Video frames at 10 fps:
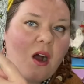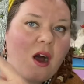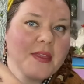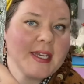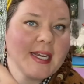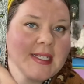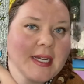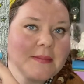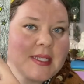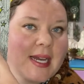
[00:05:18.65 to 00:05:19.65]
On the
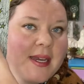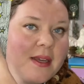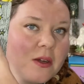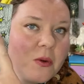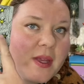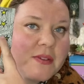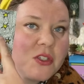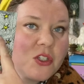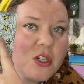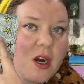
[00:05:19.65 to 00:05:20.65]
nighttime side, we have
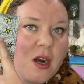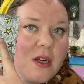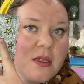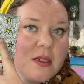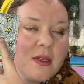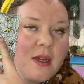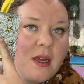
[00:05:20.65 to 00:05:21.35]
stars.